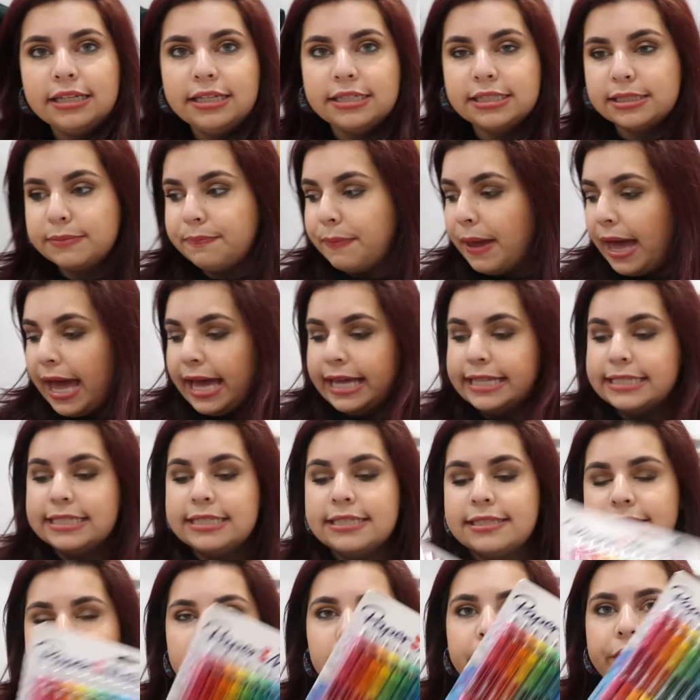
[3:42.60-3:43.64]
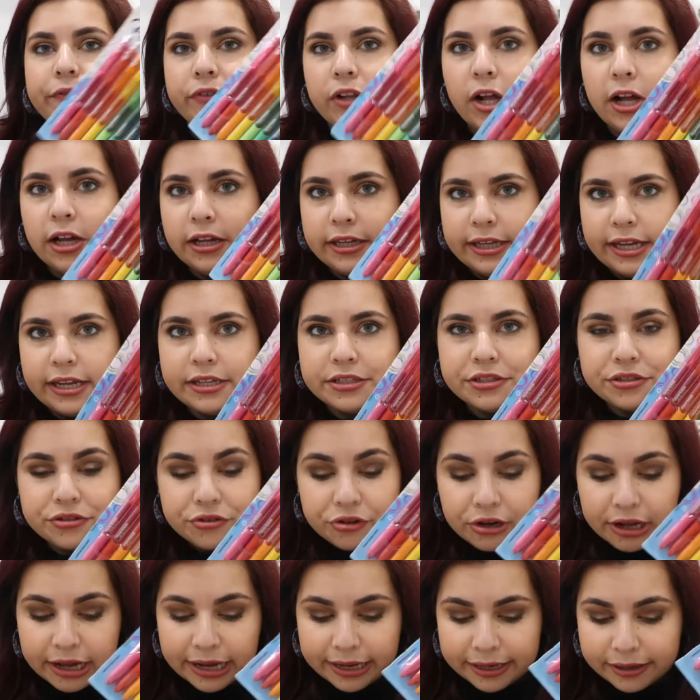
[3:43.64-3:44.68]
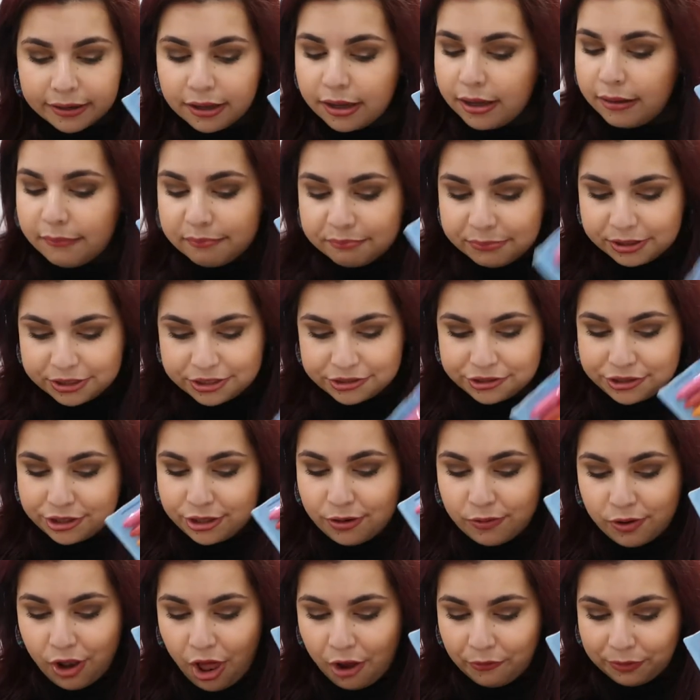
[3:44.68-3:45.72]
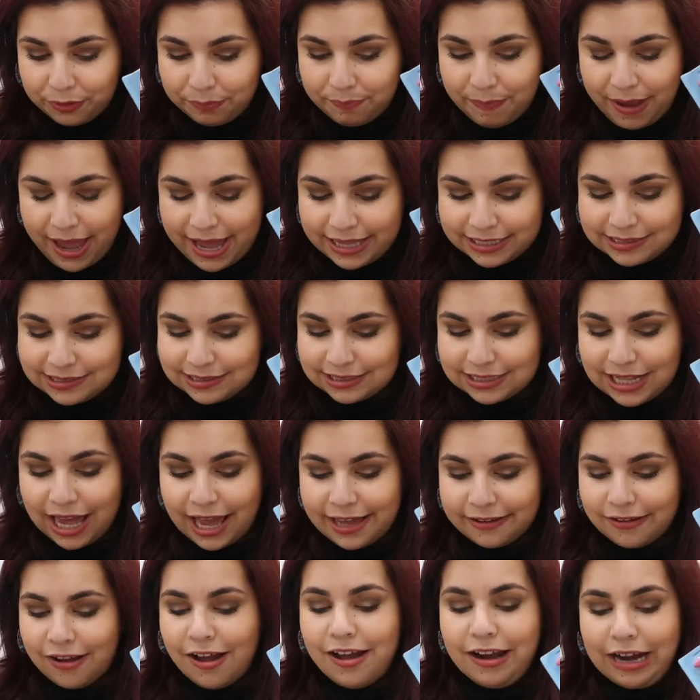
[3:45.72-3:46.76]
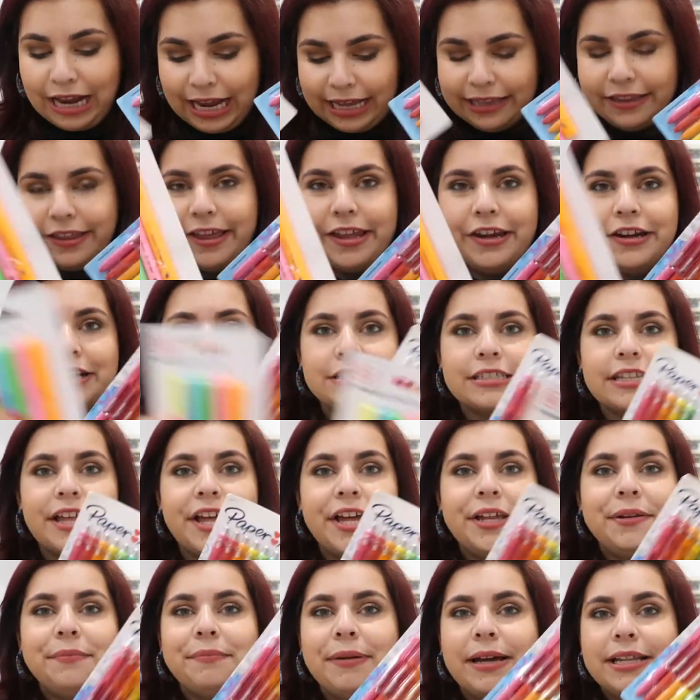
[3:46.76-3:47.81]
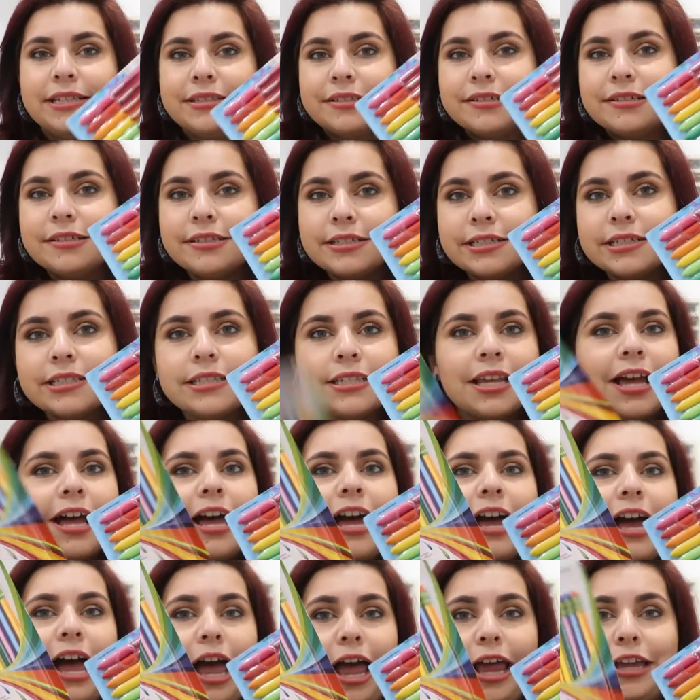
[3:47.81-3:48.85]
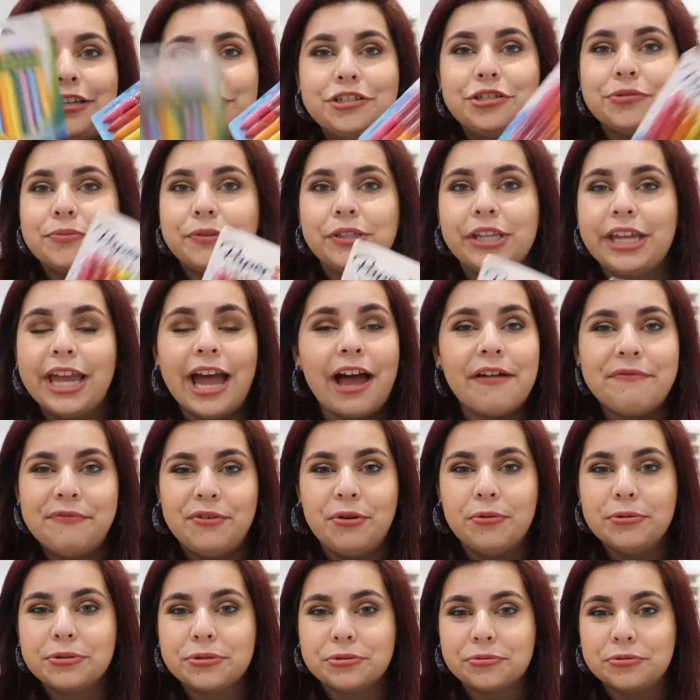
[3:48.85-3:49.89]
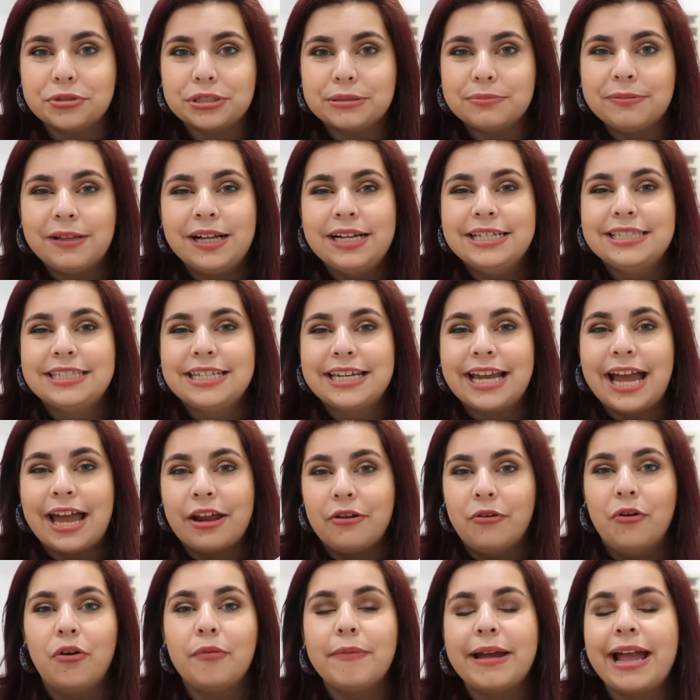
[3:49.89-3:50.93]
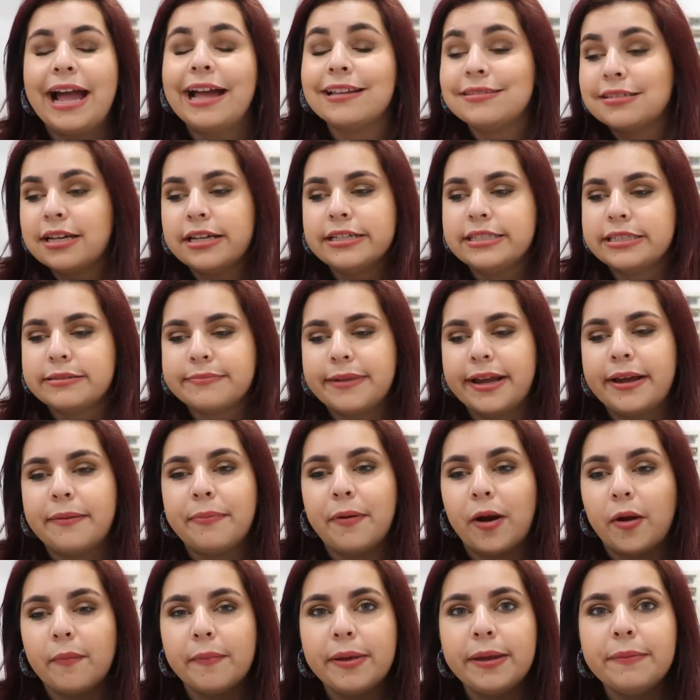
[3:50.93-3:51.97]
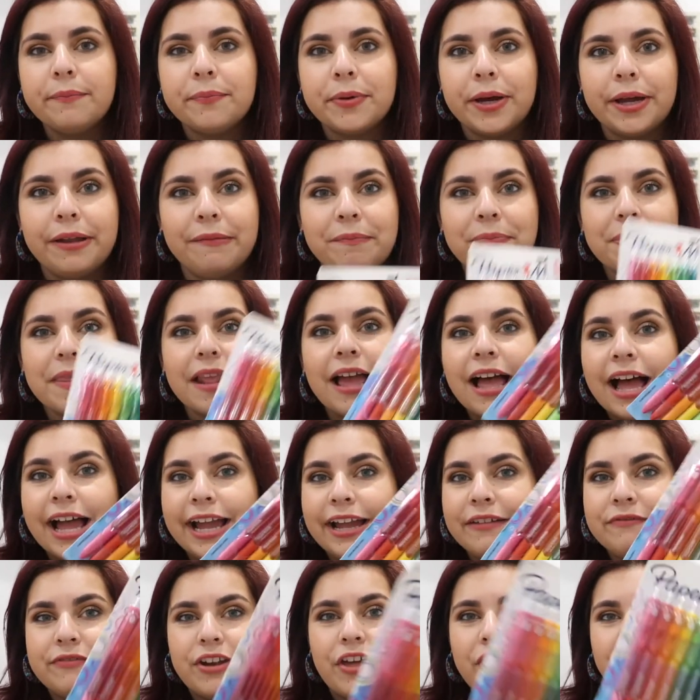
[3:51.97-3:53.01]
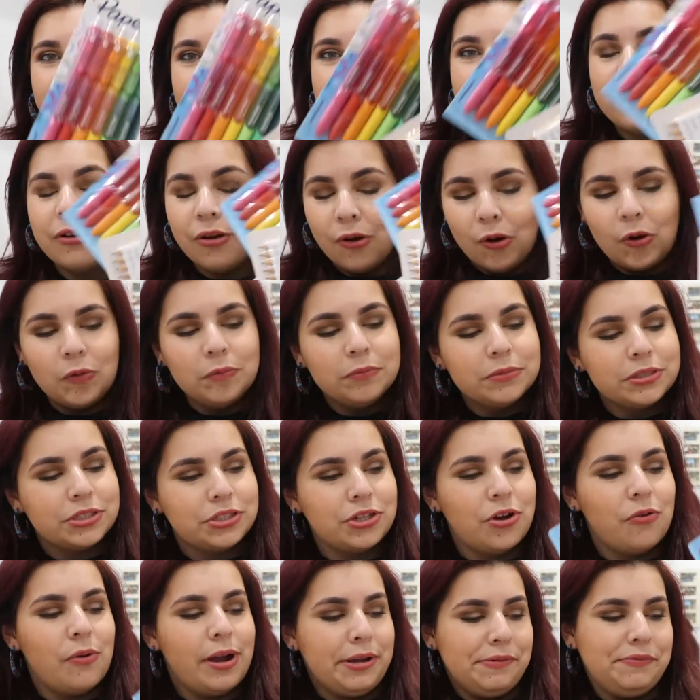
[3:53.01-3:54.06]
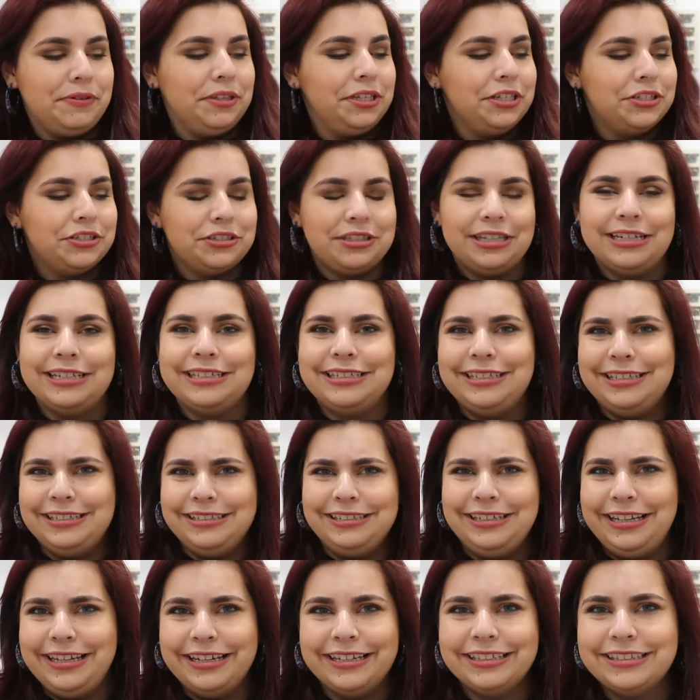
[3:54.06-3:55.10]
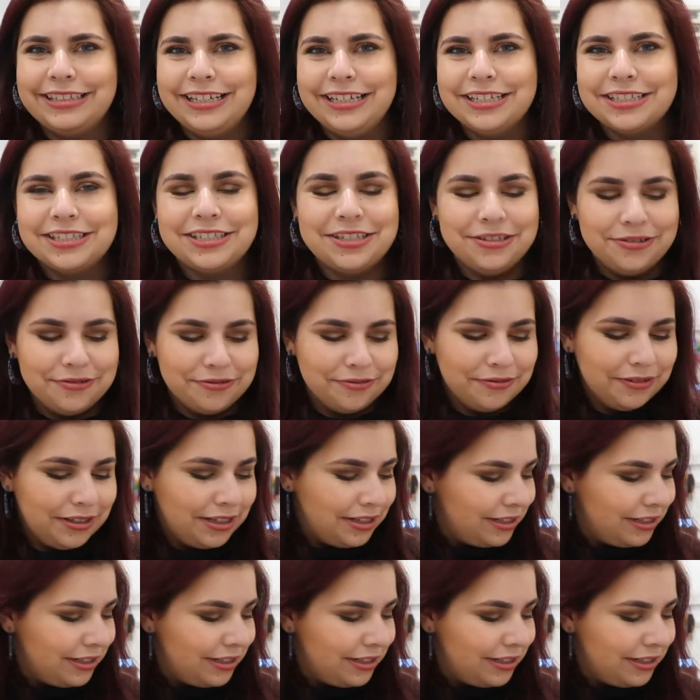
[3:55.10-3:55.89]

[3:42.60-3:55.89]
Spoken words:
these pens in the vlog yesterday, but just to go along with pens, I got highlighters and pencils. I just really have no school supplies like at home. I had tons in my apartment, but I have nothing at home, so I really just like needed these to,